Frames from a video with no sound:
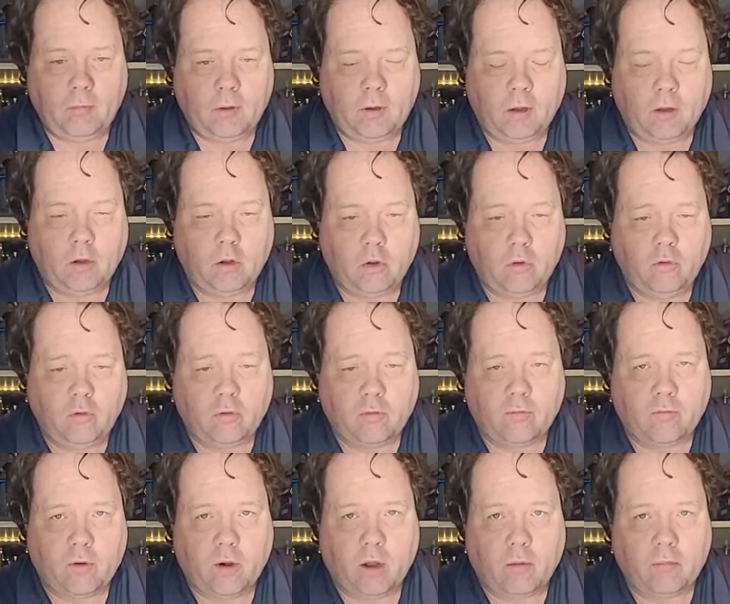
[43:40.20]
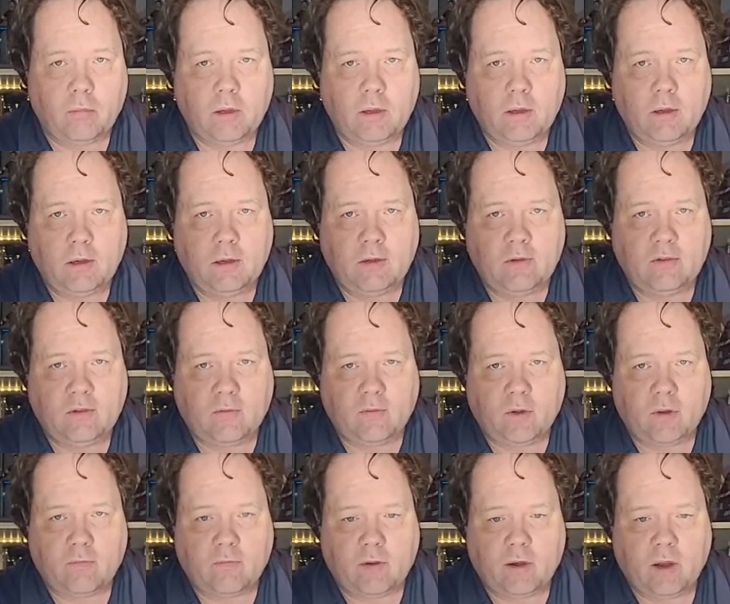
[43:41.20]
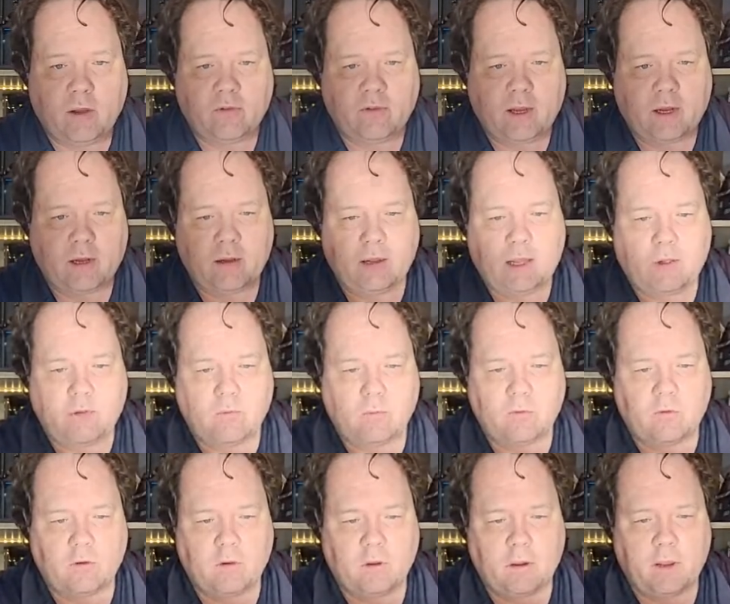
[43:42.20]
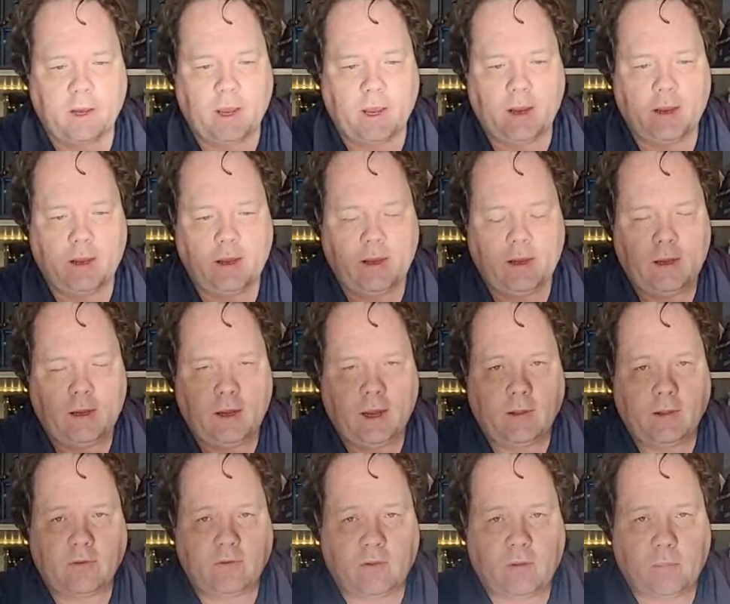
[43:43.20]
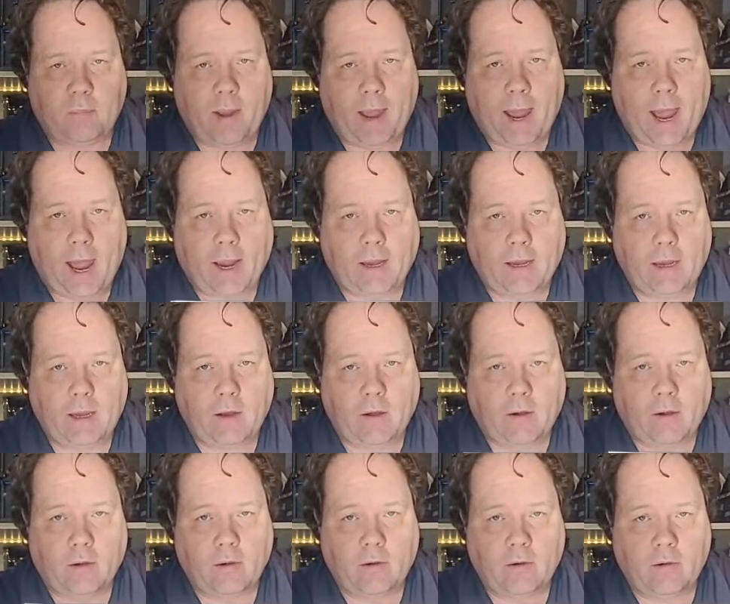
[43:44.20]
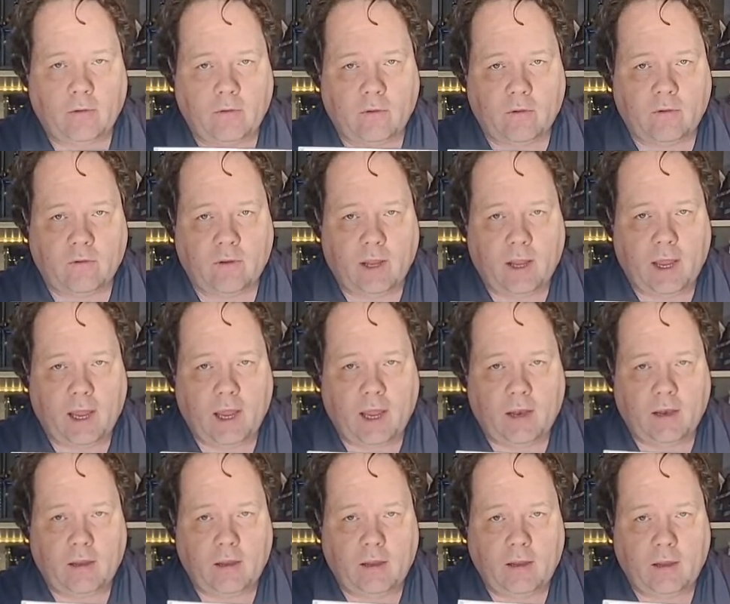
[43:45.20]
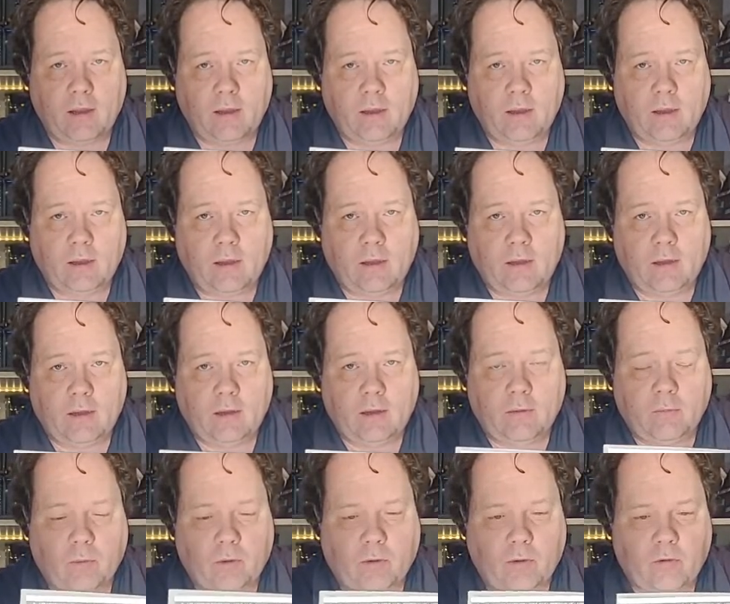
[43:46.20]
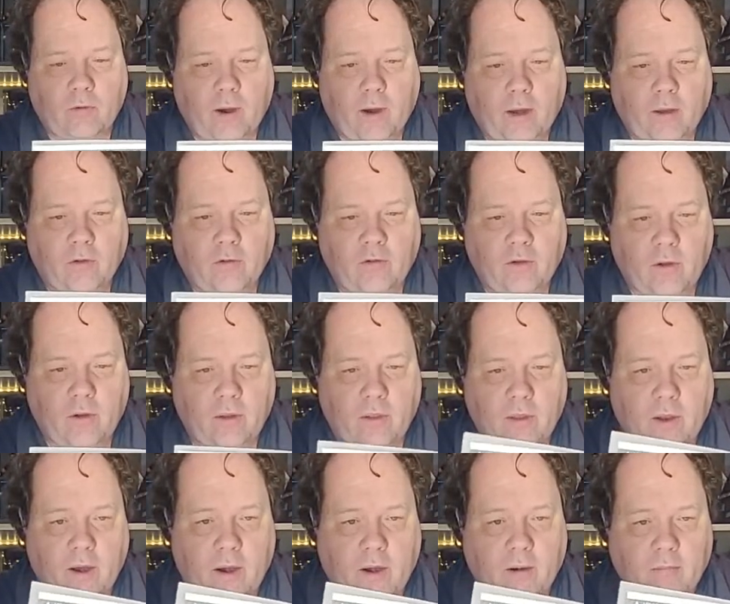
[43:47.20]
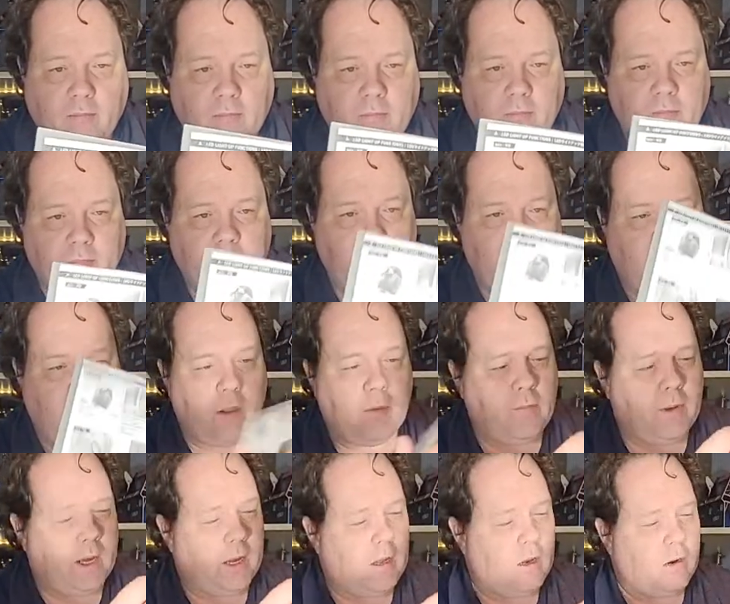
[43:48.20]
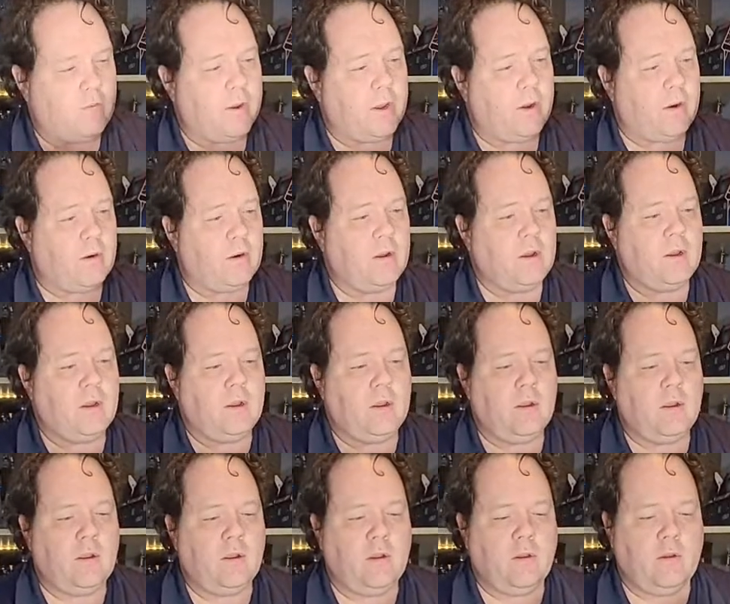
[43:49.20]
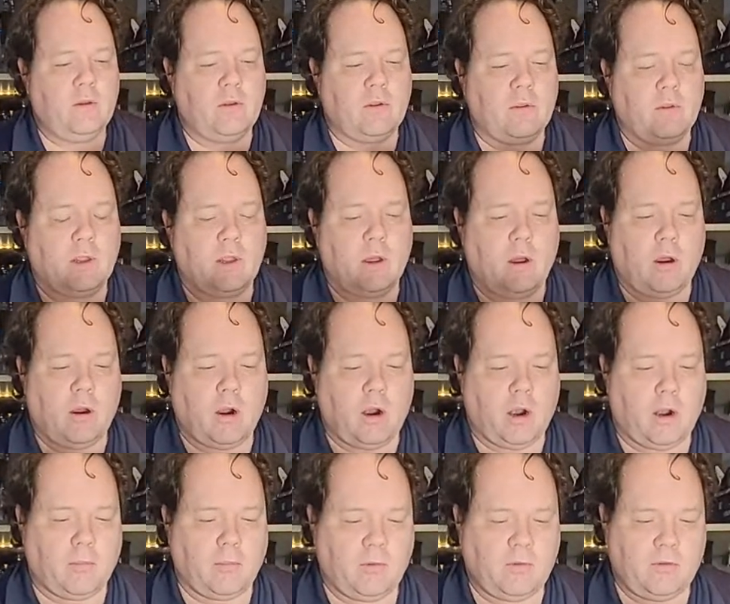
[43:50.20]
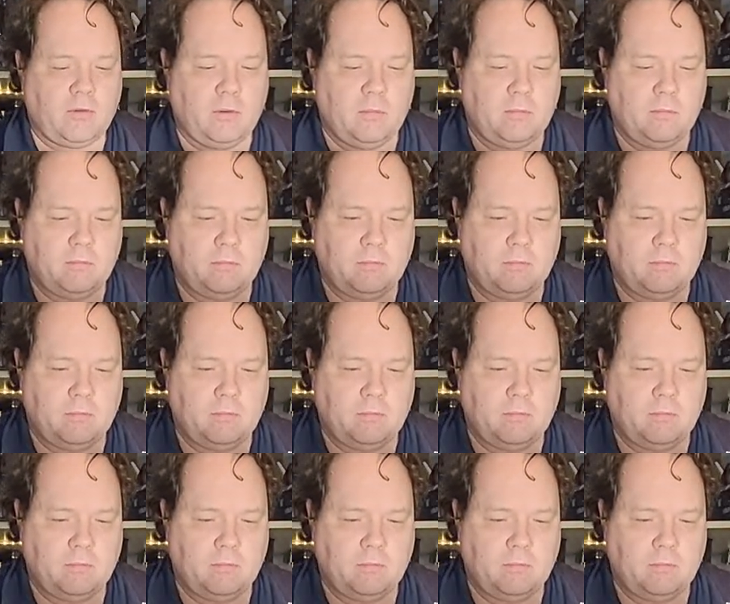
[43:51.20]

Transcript: conclusion from. It's difficult to figure out exactly that's what you're looking at. And this is the back here. So this is the head, what they're trying to show you there. So then when they get over here to the arms,